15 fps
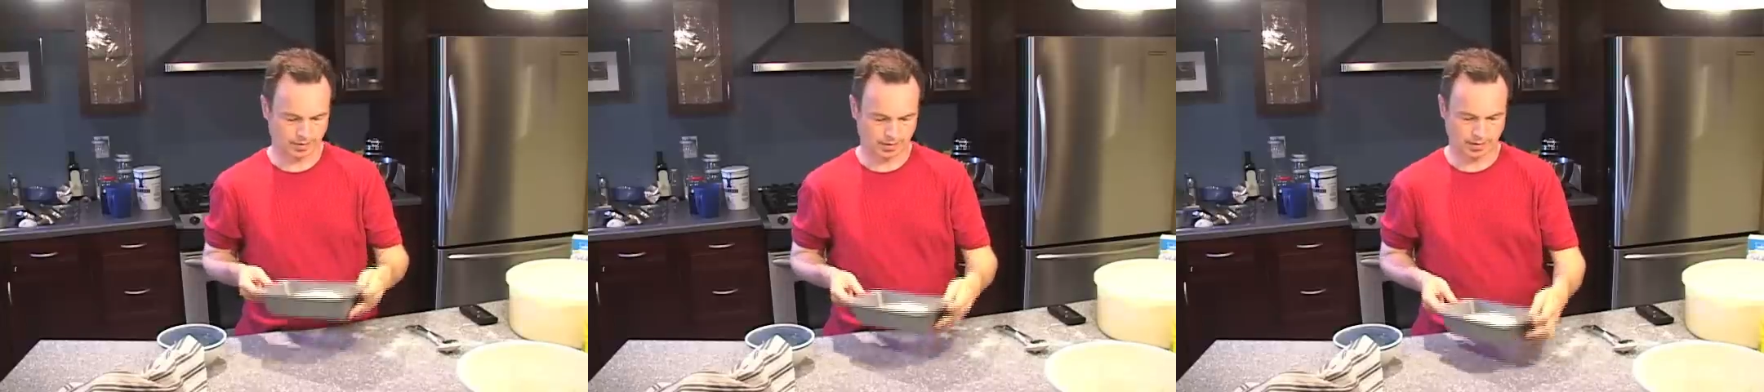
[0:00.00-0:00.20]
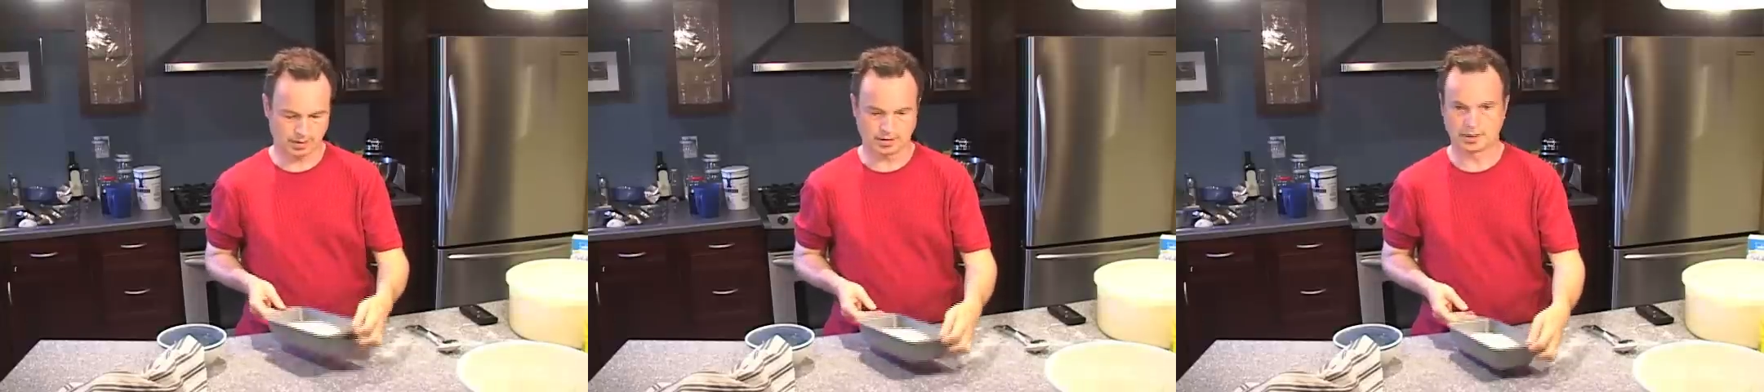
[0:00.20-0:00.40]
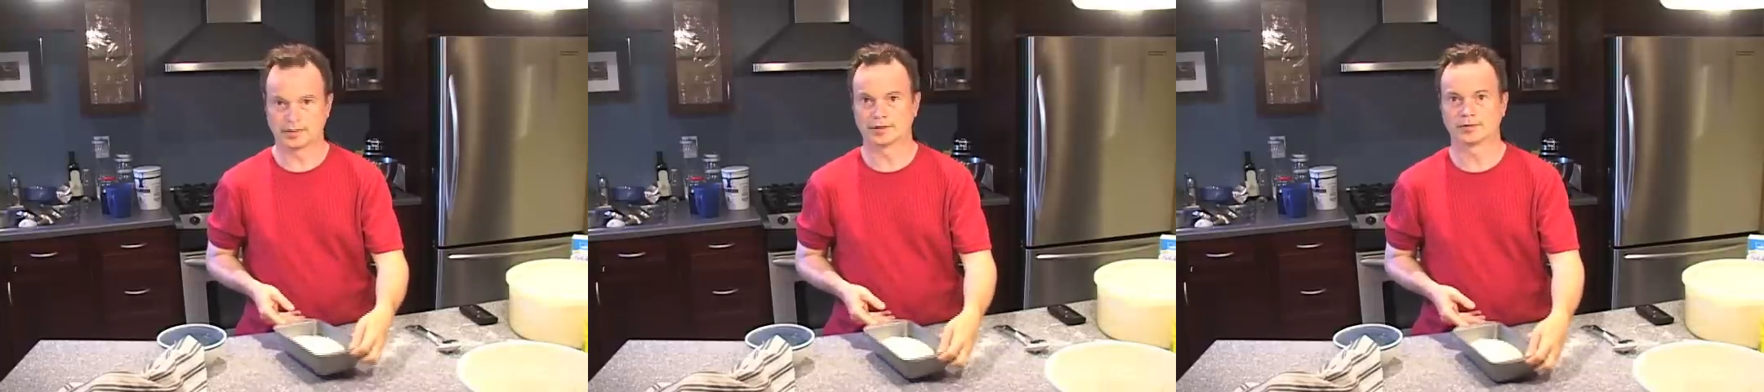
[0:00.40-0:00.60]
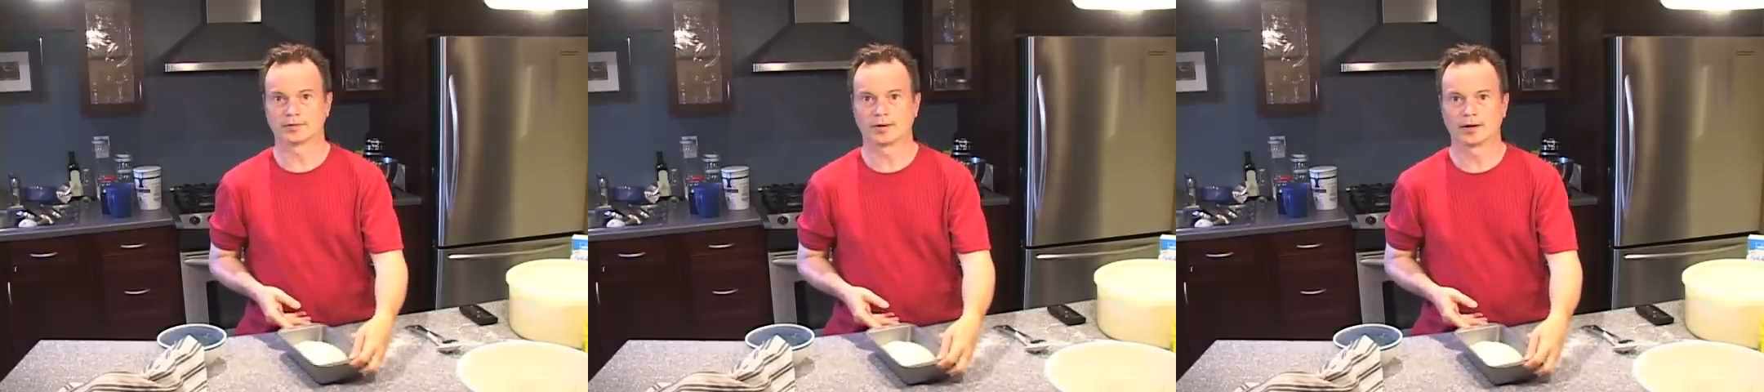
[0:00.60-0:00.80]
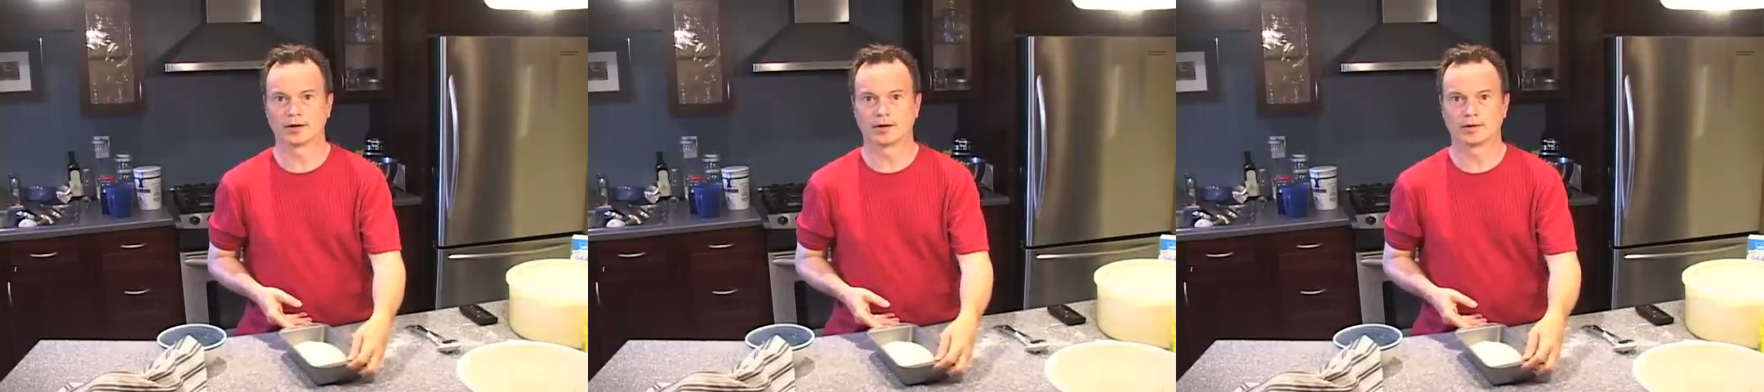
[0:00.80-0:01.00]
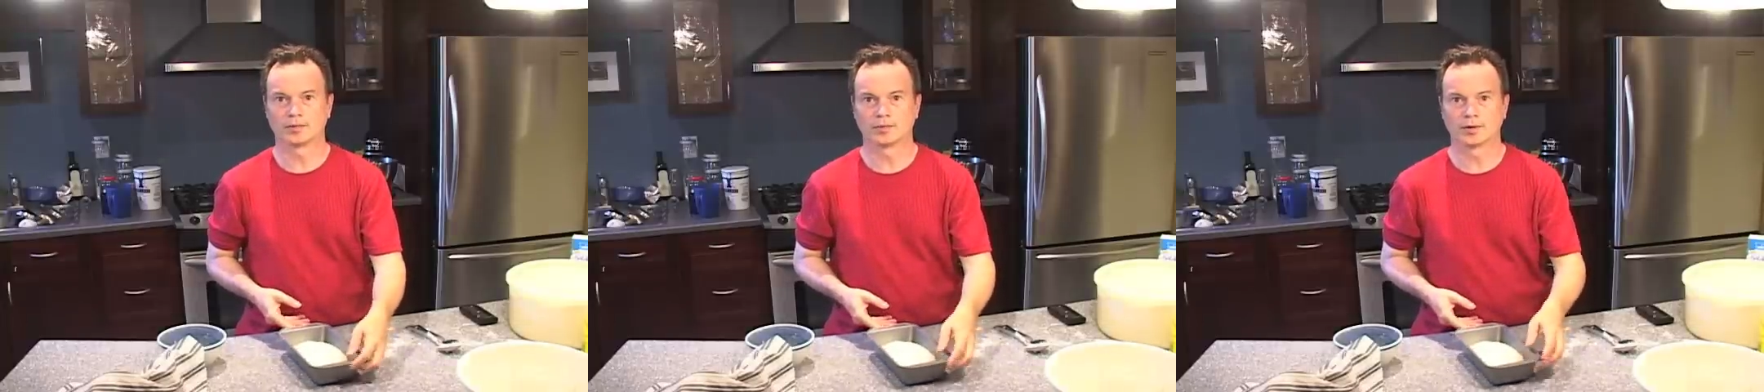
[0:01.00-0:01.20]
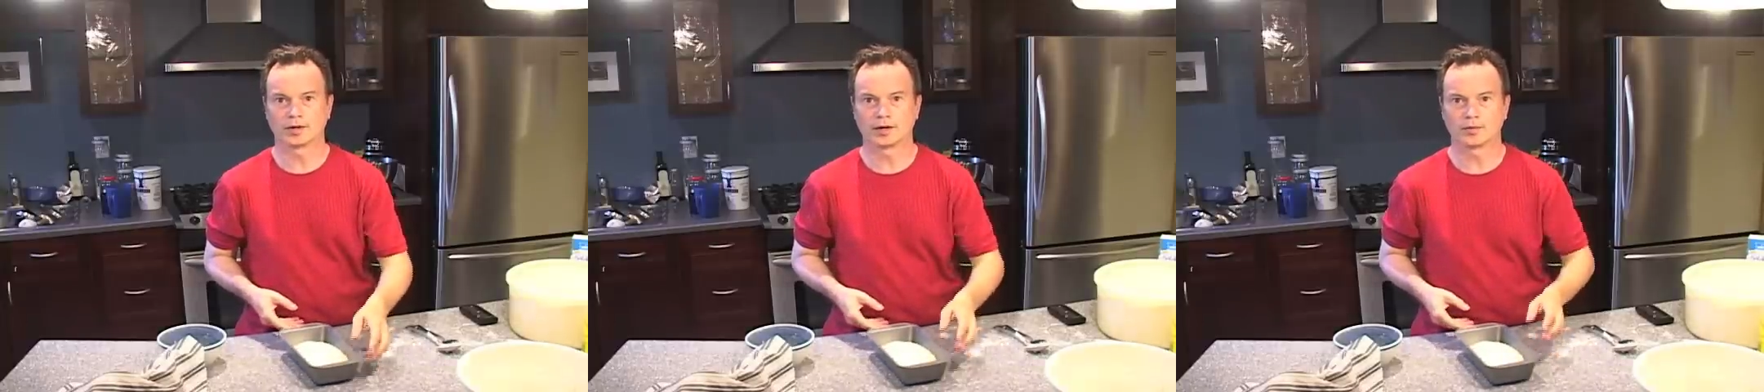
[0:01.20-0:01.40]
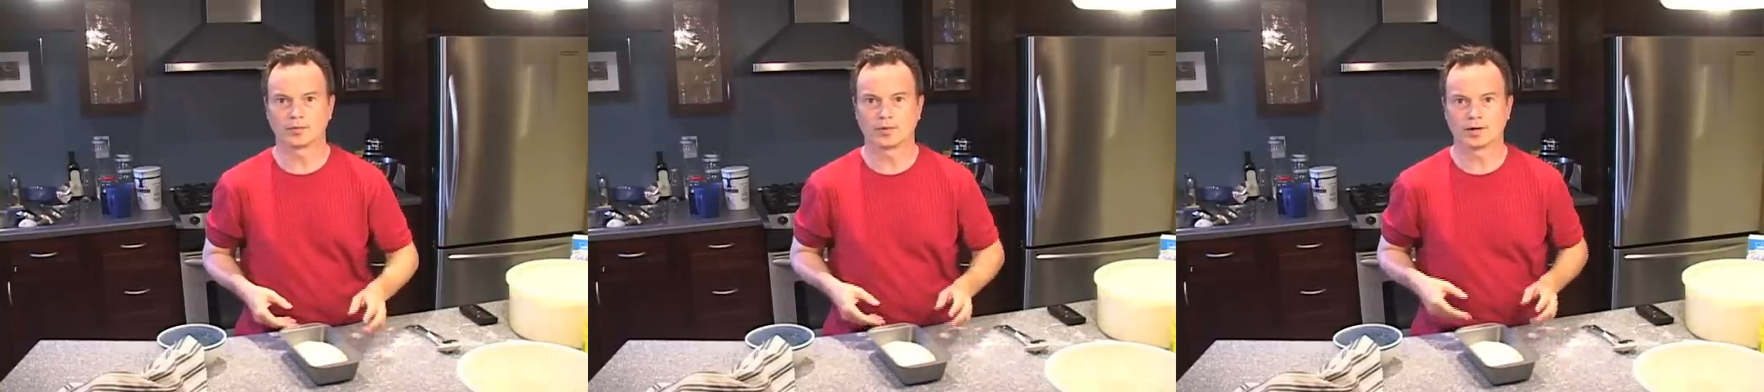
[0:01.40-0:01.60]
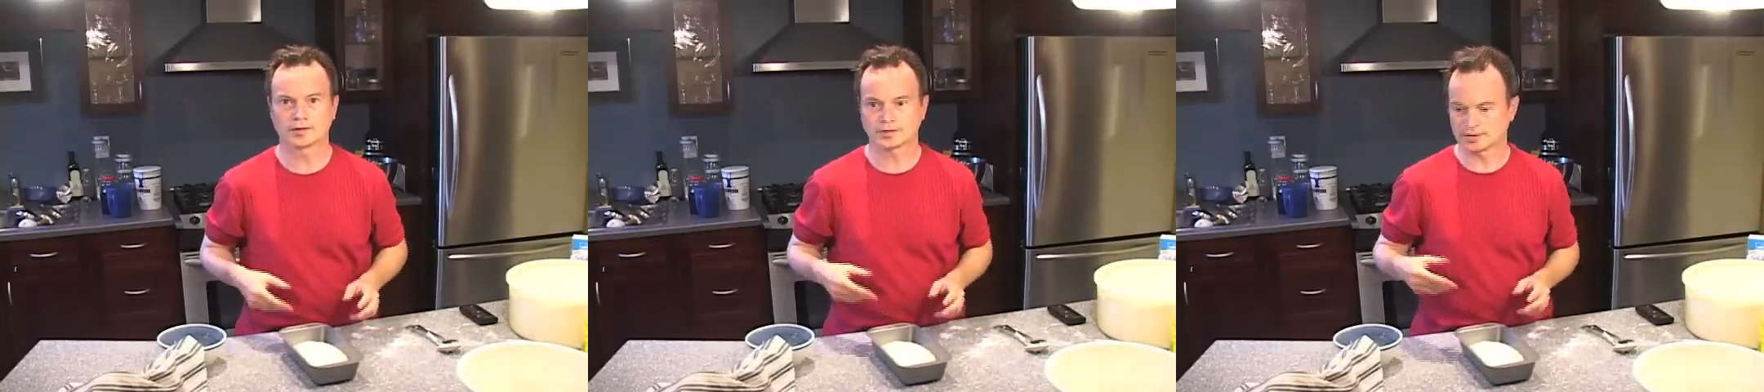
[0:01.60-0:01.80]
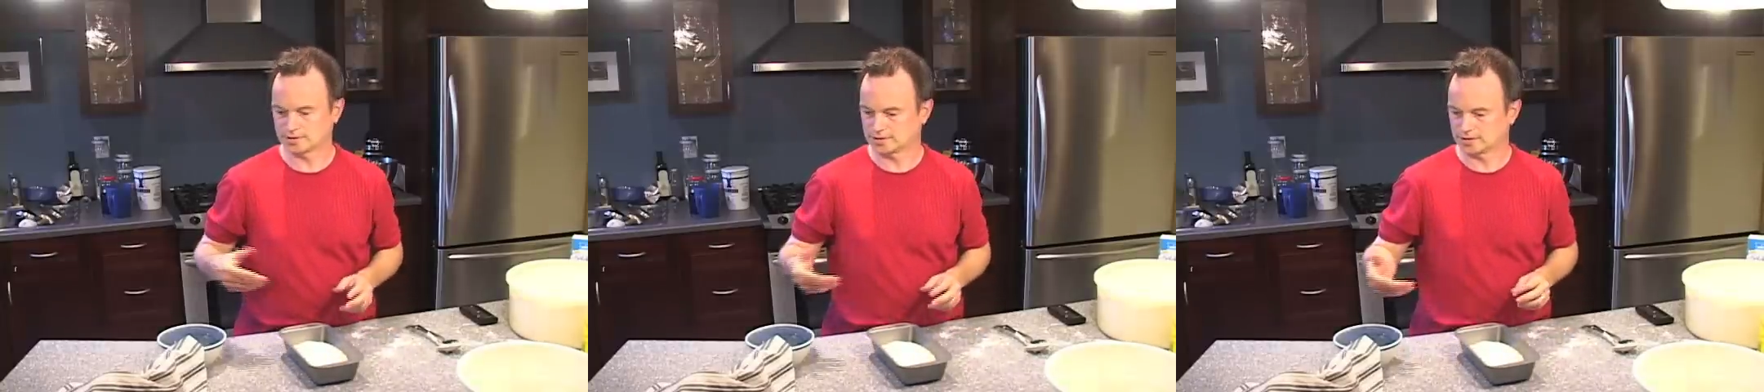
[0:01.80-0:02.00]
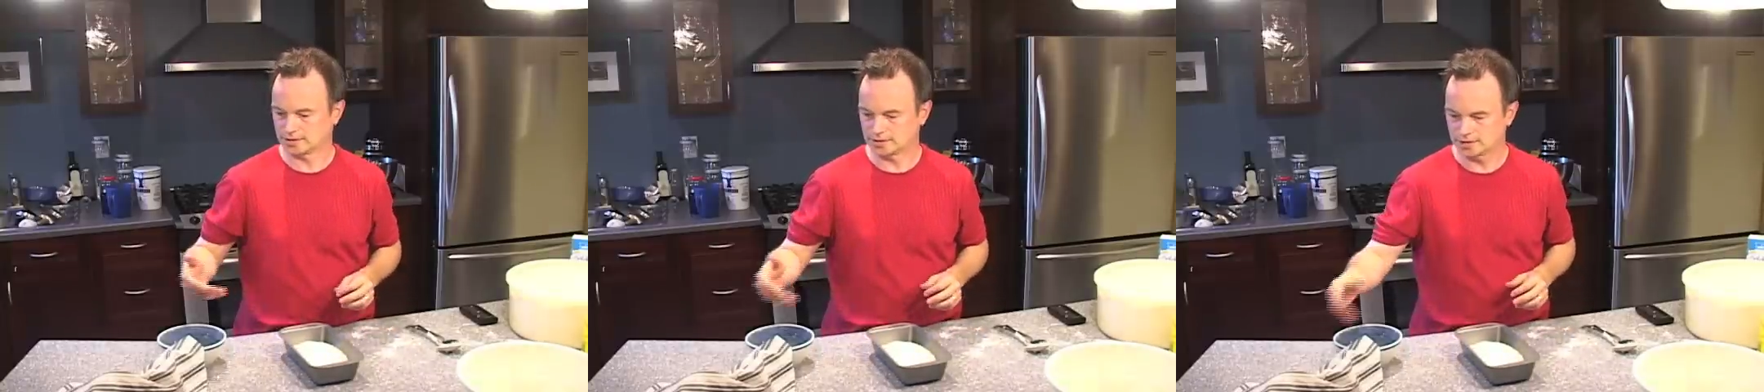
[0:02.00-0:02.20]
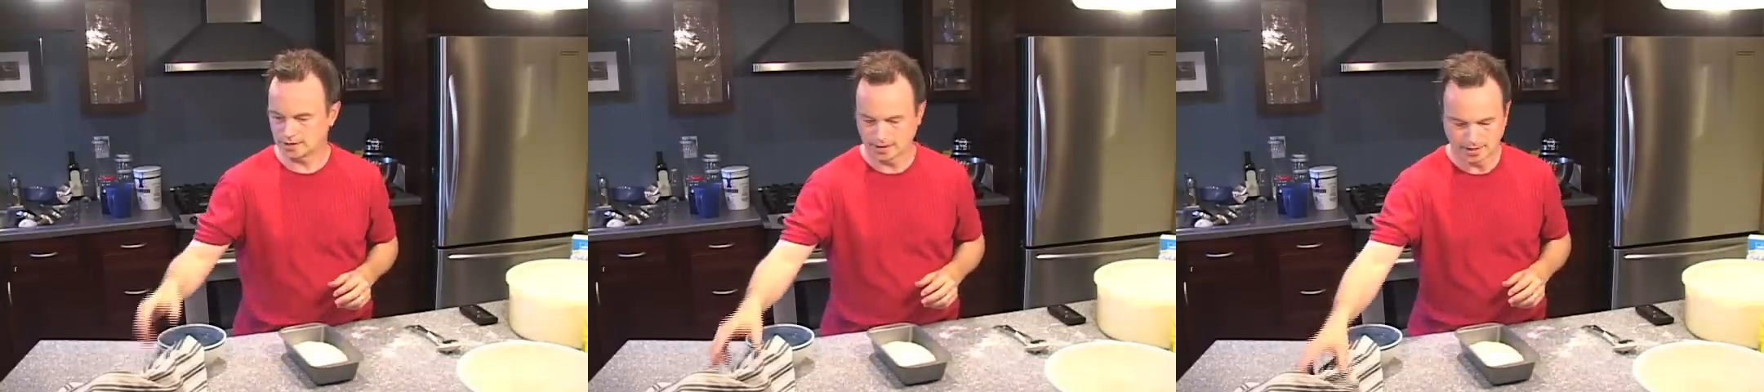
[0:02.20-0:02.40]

And what I want to see